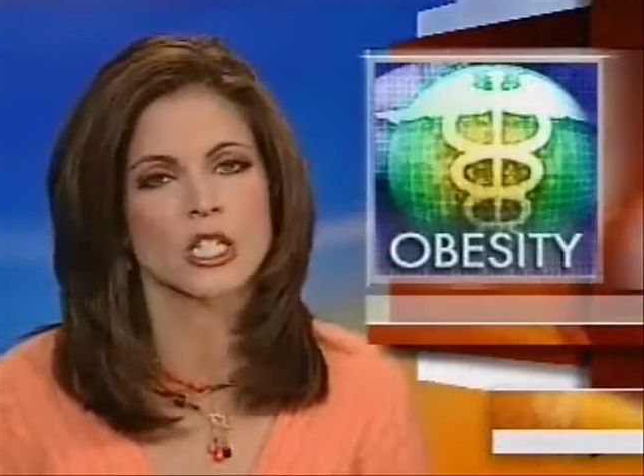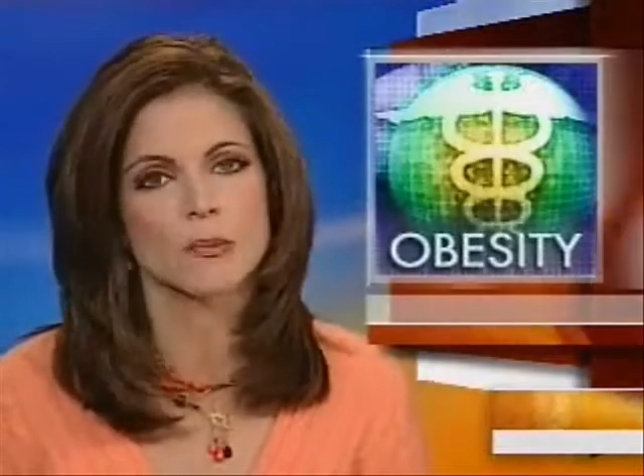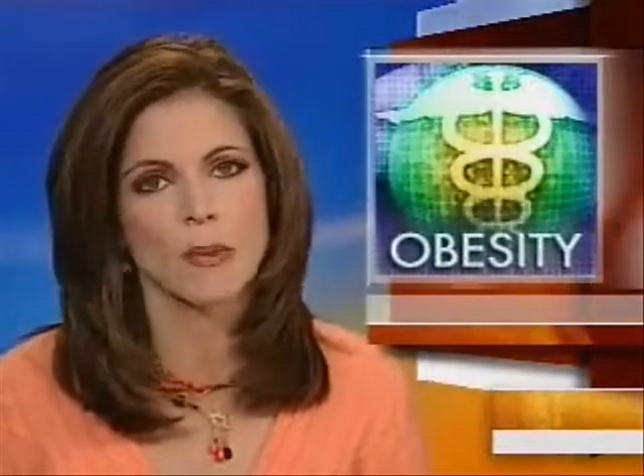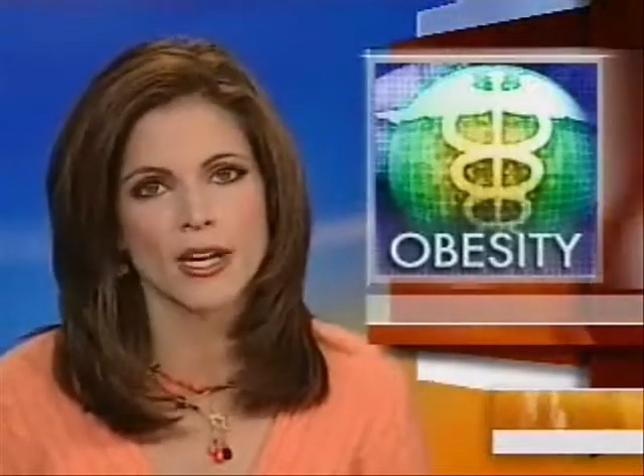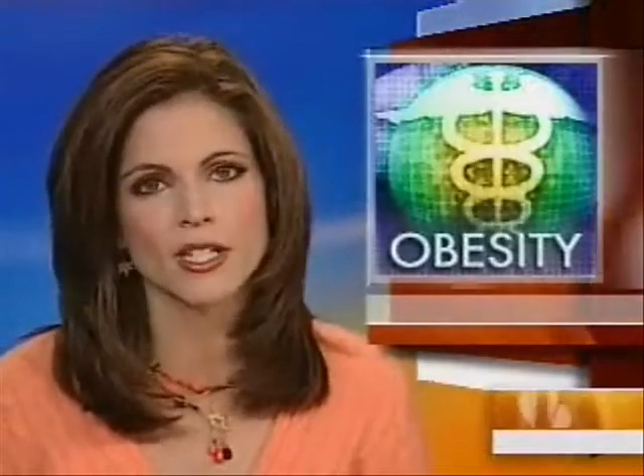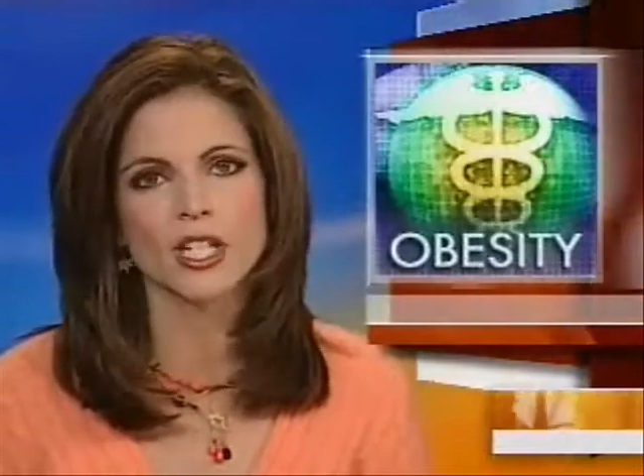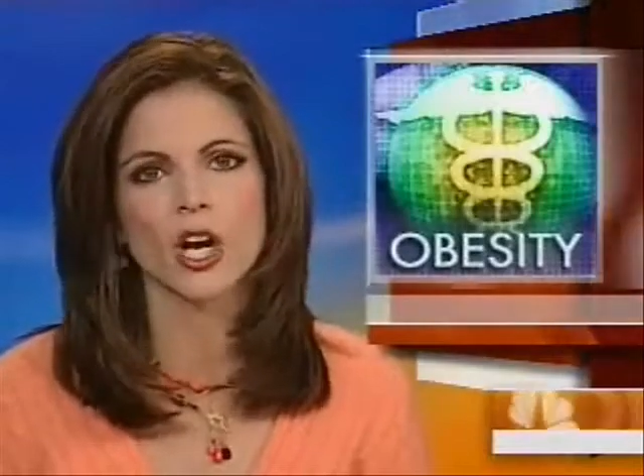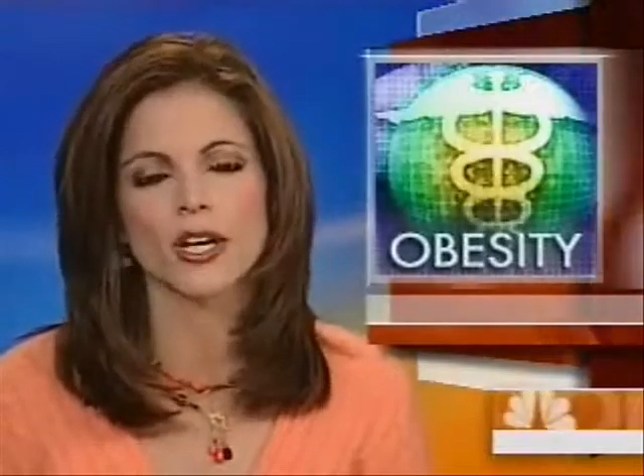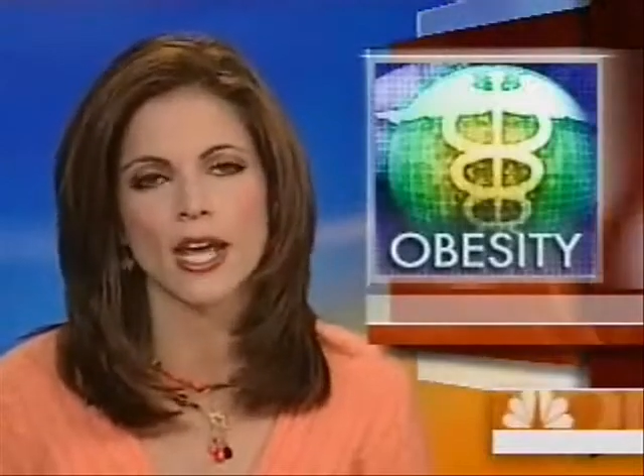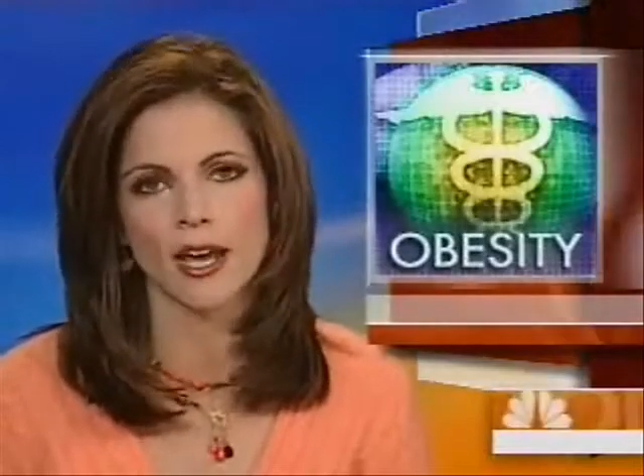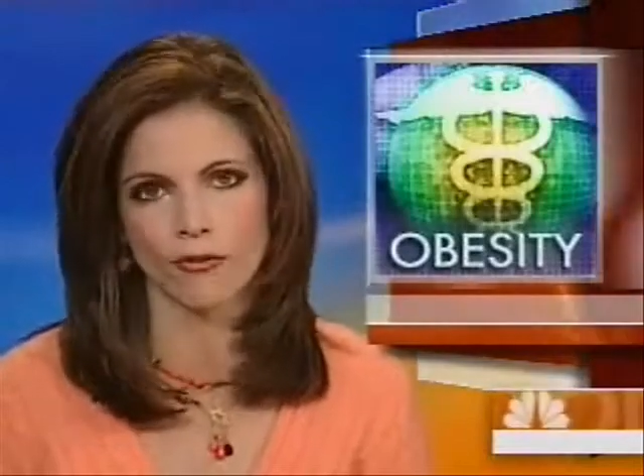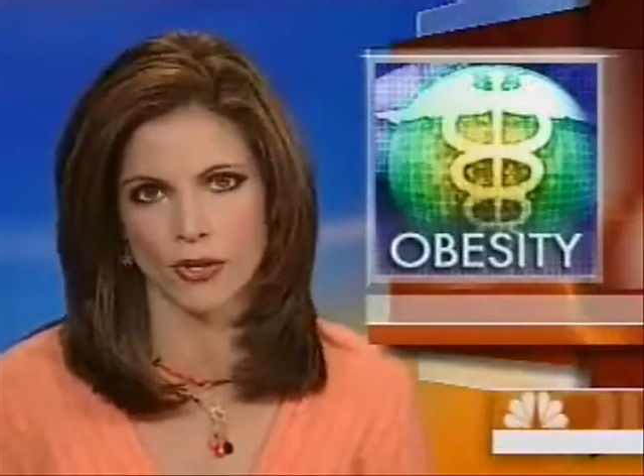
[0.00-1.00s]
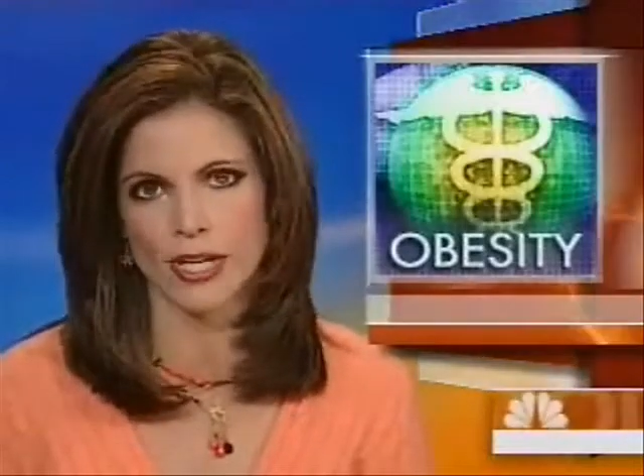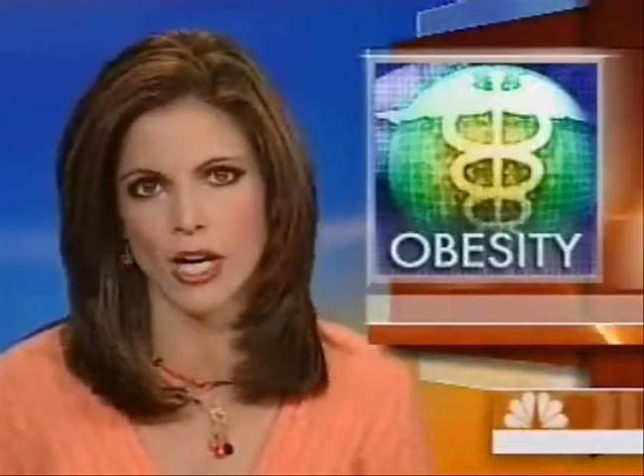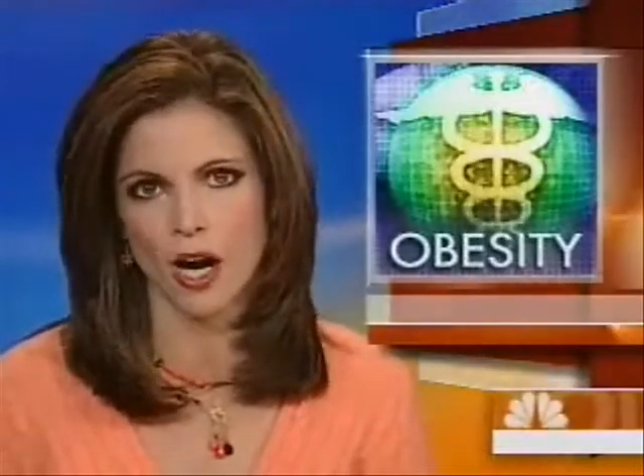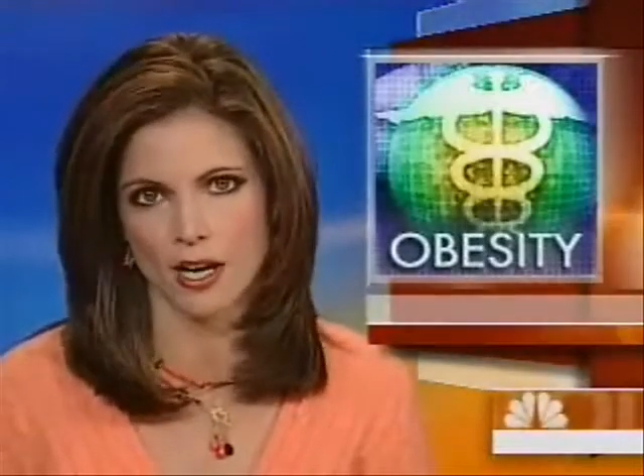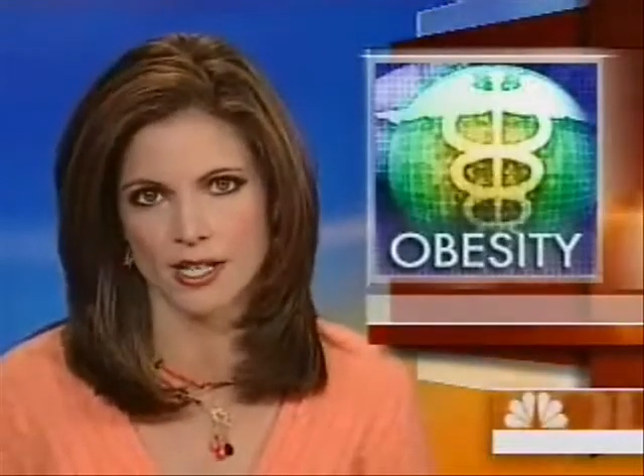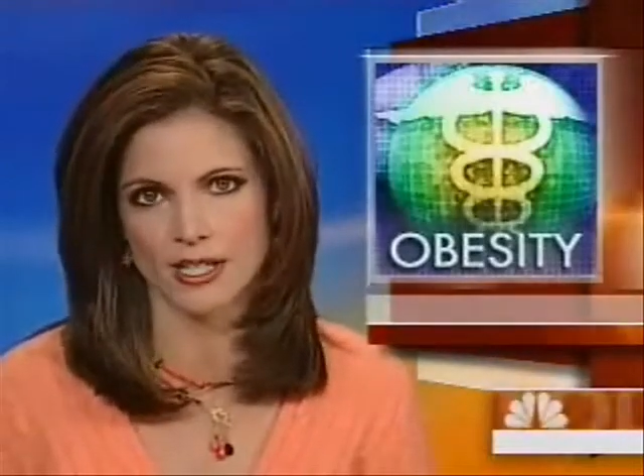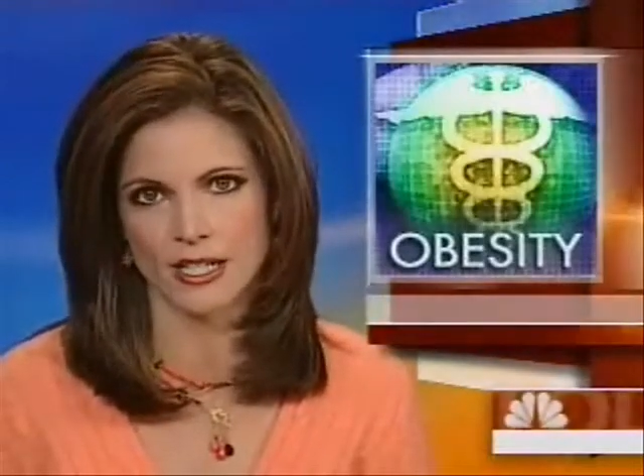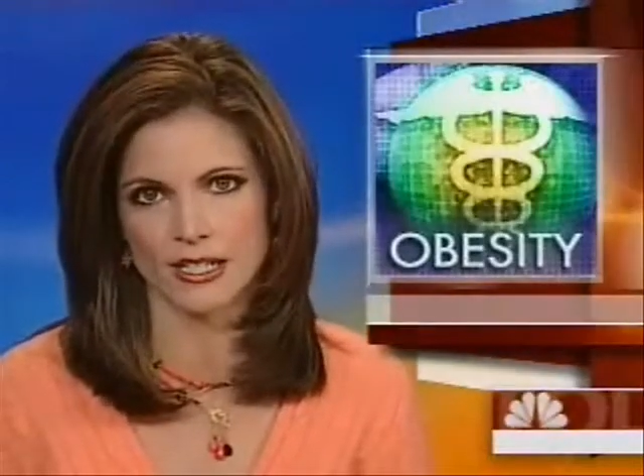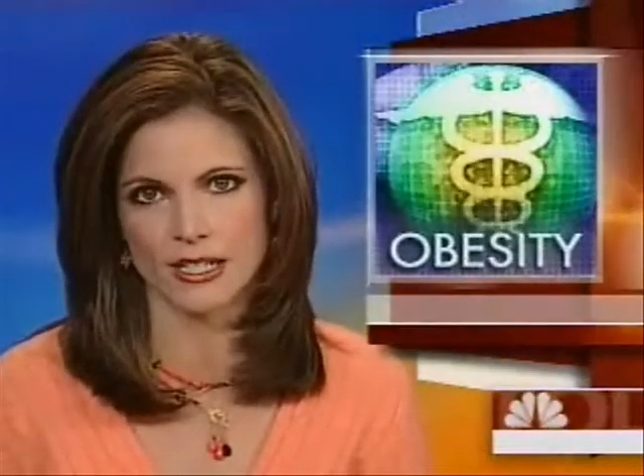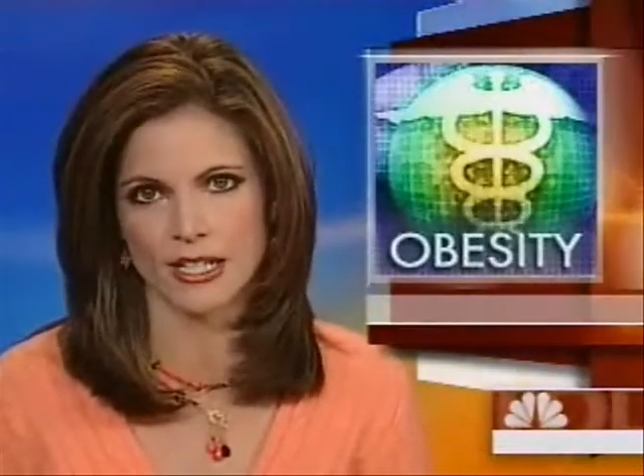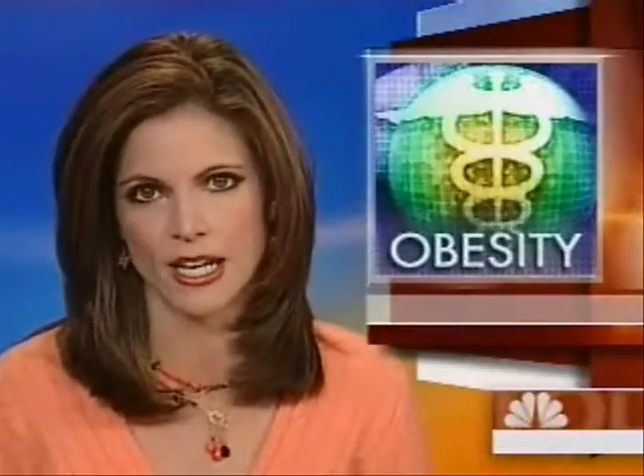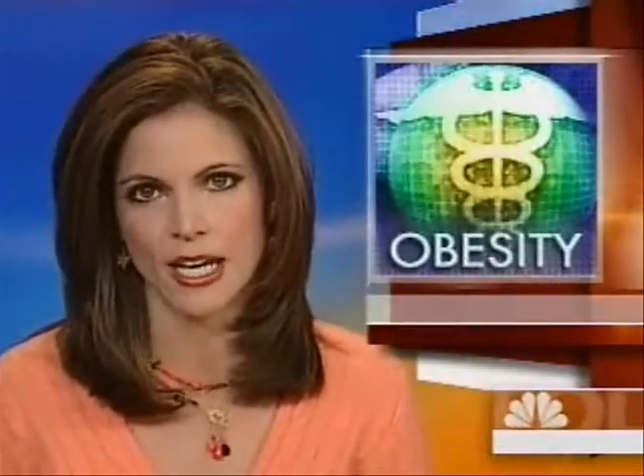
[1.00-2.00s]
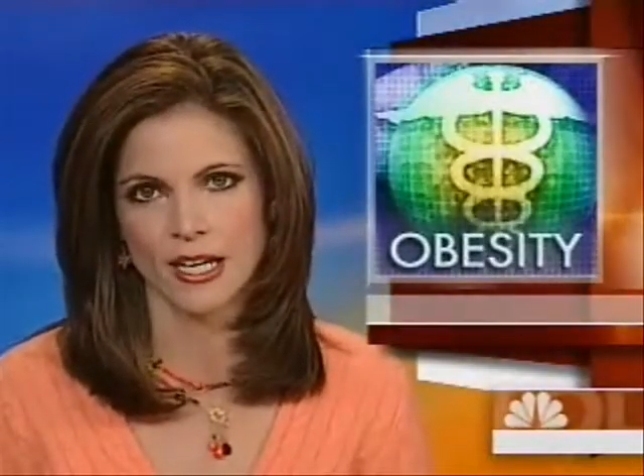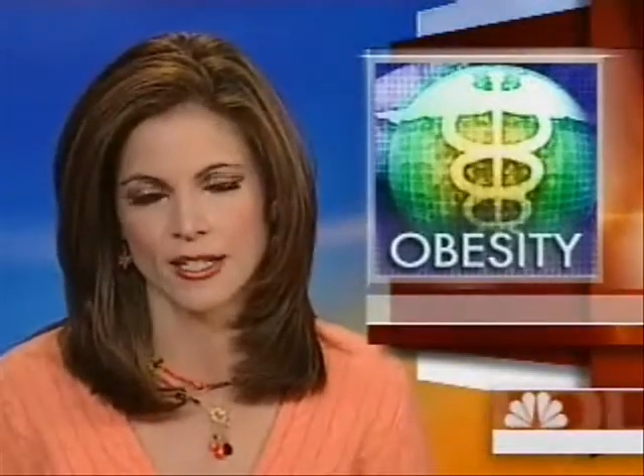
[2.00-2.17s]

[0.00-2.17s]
expanding on every continent.